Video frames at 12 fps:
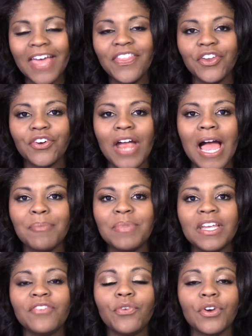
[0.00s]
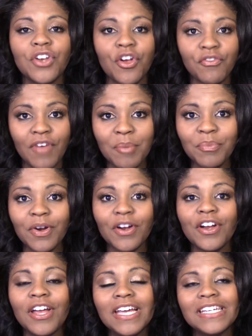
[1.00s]
that are happening for
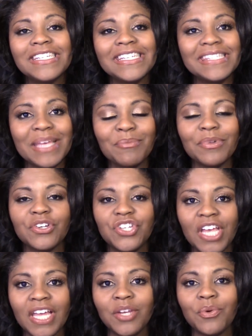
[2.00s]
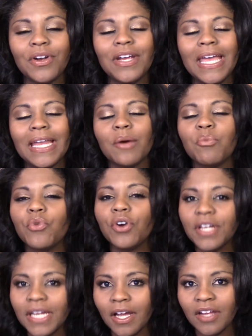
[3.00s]
November, December, January, and I'm
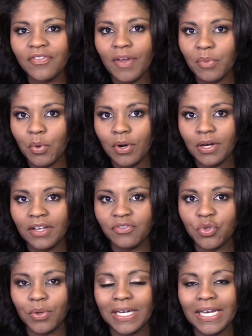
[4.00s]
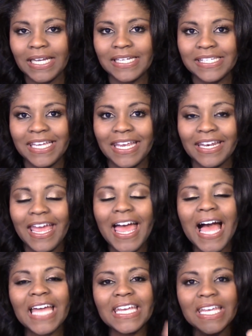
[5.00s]
working on February of twenty nineteen.
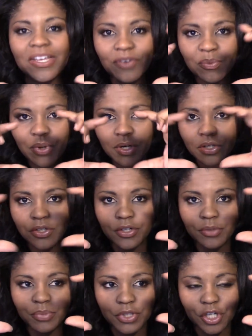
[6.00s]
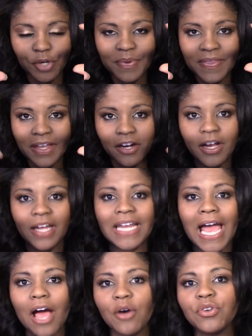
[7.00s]
I even put a little blurb in there on
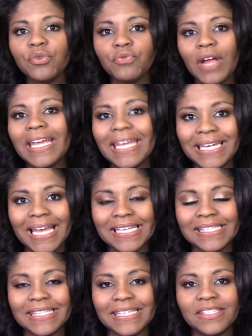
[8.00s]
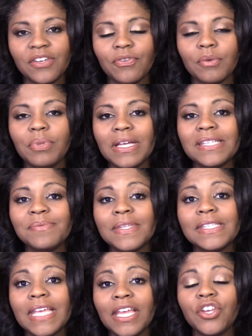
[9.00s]
how to recognize these different
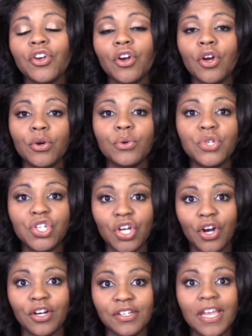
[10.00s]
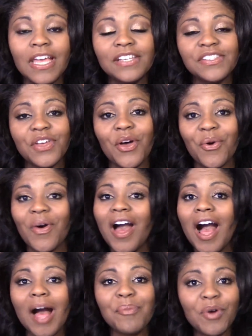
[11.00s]
placements in your own chart. So
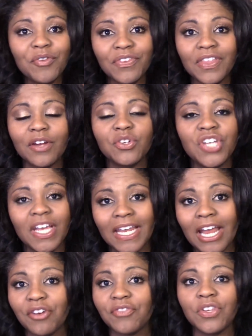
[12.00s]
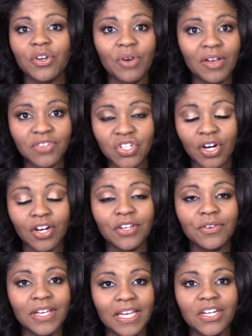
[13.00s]
hop over there, check it out. If you don't have a chart,
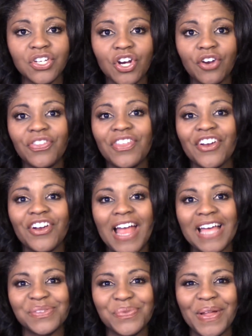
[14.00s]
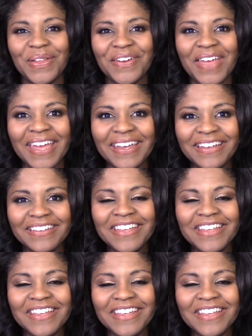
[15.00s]
you can get a chart there as well, okay?